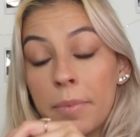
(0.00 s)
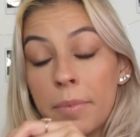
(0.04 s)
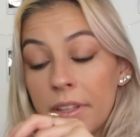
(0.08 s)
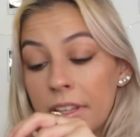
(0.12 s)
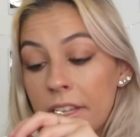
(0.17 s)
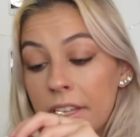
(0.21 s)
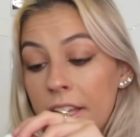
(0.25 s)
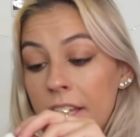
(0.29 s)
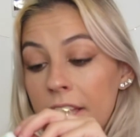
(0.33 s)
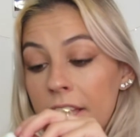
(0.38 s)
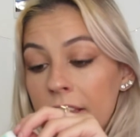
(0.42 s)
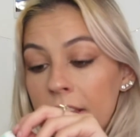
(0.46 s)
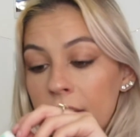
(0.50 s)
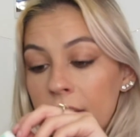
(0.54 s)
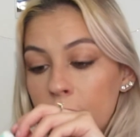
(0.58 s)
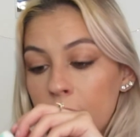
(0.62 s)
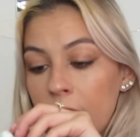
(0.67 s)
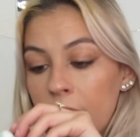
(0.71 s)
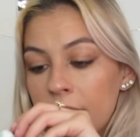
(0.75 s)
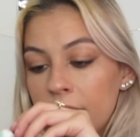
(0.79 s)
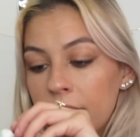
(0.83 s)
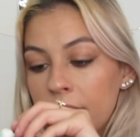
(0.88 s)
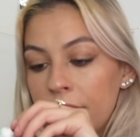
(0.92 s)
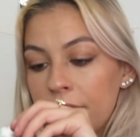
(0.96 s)
but this
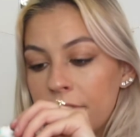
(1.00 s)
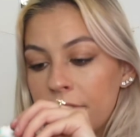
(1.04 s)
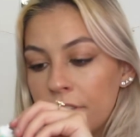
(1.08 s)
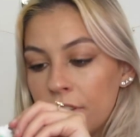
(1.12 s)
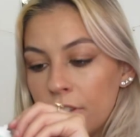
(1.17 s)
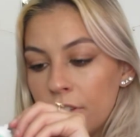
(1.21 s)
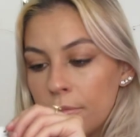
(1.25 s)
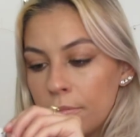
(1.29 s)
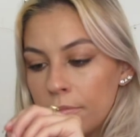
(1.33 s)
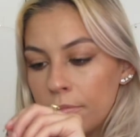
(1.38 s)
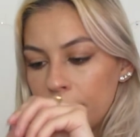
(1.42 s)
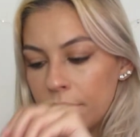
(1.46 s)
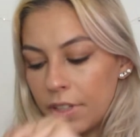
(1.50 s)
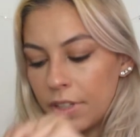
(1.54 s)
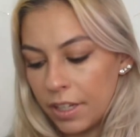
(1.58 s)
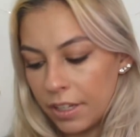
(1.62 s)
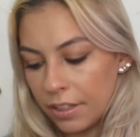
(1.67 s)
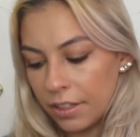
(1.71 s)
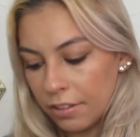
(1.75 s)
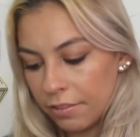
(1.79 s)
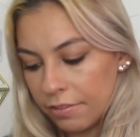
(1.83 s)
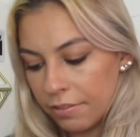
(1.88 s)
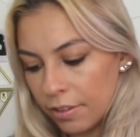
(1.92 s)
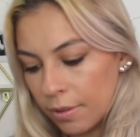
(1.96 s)
one has a film,
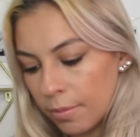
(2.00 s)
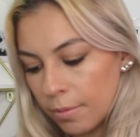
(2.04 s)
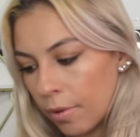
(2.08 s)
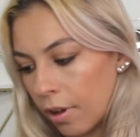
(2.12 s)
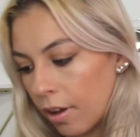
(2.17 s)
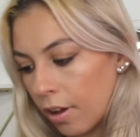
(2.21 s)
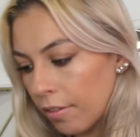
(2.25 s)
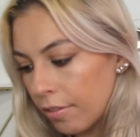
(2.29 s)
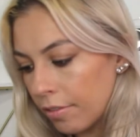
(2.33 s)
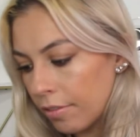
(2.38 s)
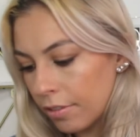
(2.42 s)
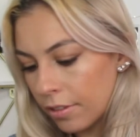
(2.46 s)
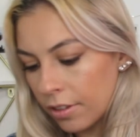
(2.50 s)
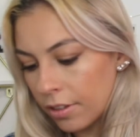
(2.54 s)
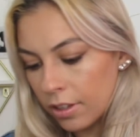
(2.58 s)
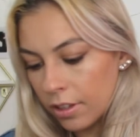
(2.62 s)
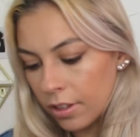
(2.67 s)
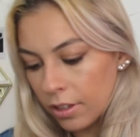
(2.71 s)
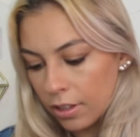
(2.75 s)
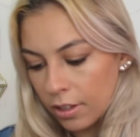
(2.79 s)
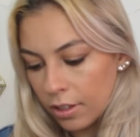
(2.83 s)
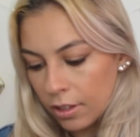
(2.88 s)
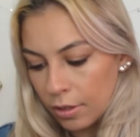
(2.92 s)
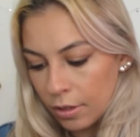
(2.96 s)
taking the film off,
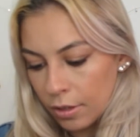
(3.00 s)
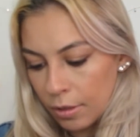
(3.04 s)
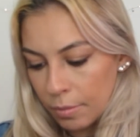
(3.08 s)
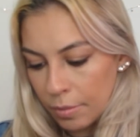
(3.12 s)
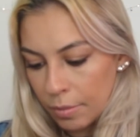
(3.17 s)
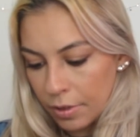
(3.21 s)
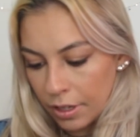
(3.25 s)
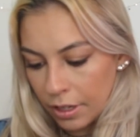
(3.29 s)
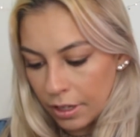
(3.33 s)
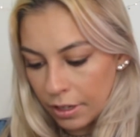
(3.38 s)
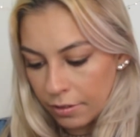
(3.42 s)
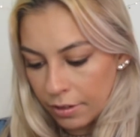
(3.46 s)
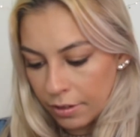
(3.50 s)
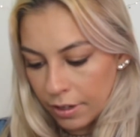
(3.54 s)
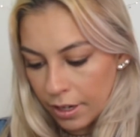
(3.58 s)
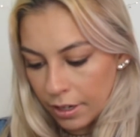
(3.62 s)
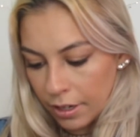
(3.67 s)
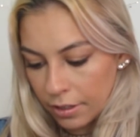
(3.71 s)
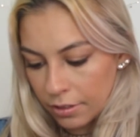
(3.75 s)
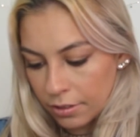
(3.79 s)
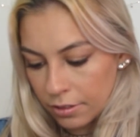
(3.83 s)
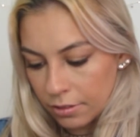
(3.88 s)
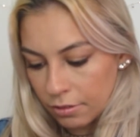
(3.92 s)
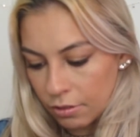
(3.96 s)
putting it right
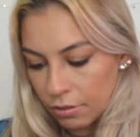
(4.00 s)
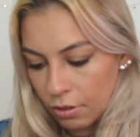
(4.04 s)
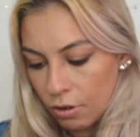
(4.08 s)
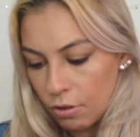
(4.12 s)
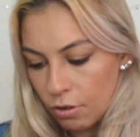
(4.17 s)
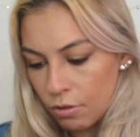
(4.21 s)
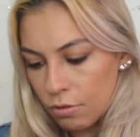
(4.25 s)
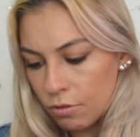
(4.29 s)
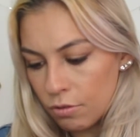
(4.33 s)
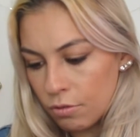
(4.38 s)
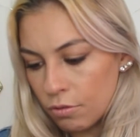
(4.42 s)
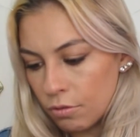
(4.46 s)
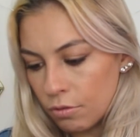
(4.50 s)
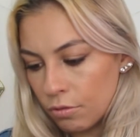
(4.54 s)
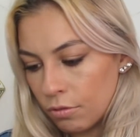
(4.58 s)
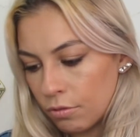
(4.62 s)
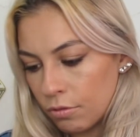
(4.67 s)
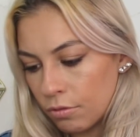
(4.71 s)
next to, oh.